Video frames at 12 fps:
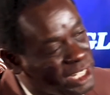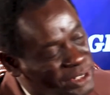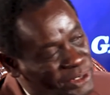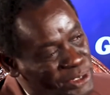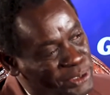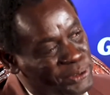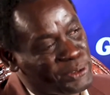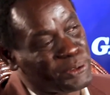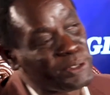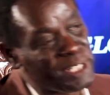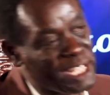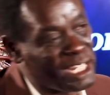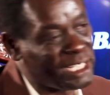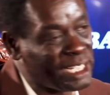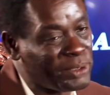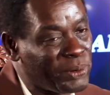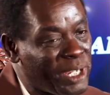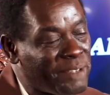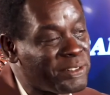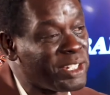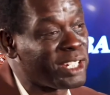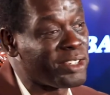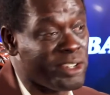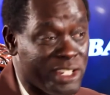In order to do that, like, we have to
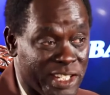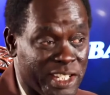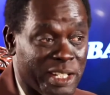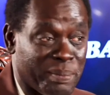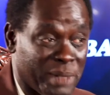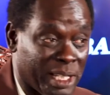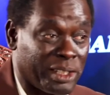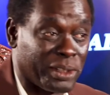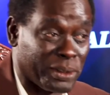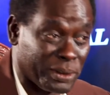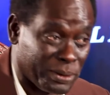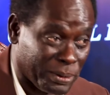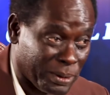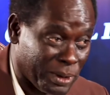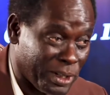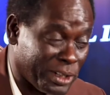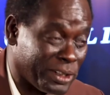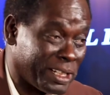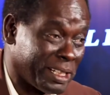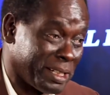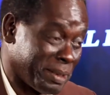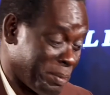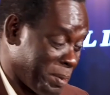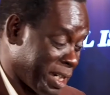encourage them, like, you know, to not
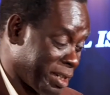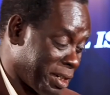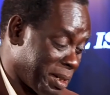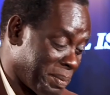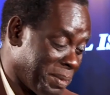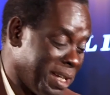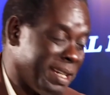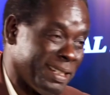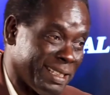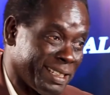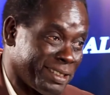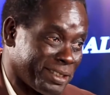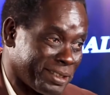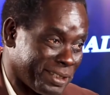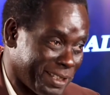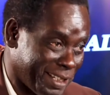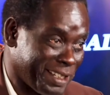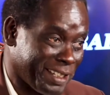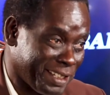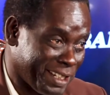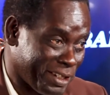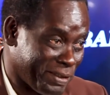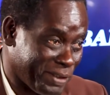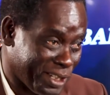only become legal
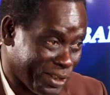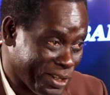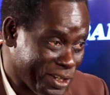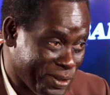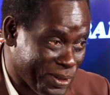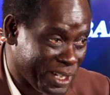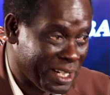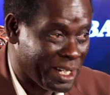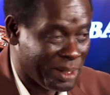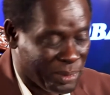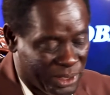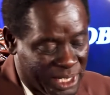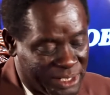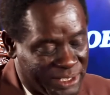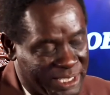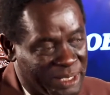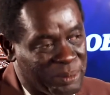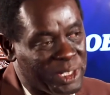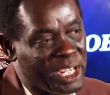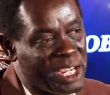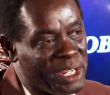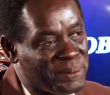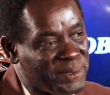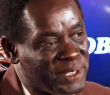citizens of this country, but at the same
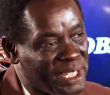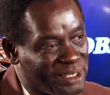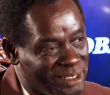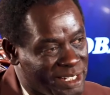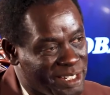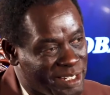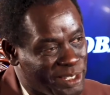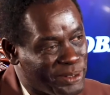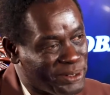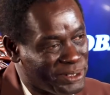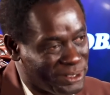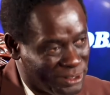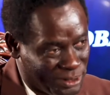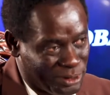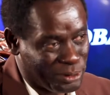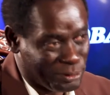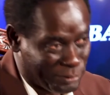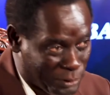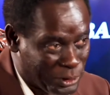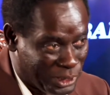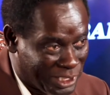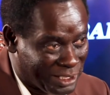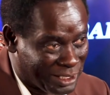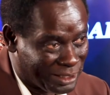time, like, register to
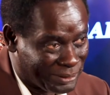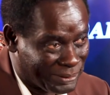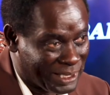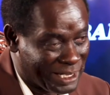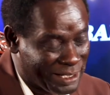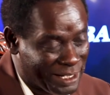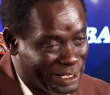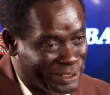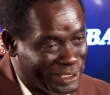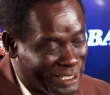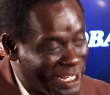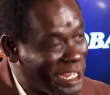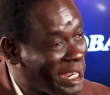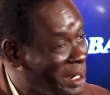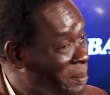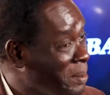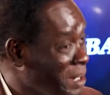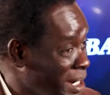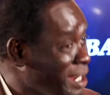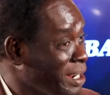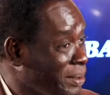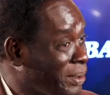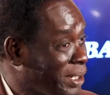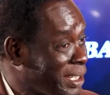vote, which at the time
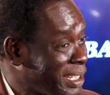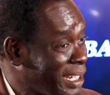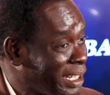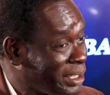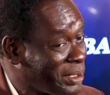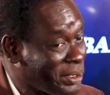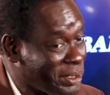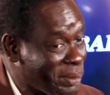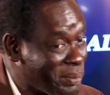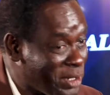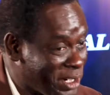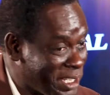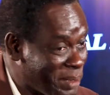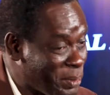was like, you know, the most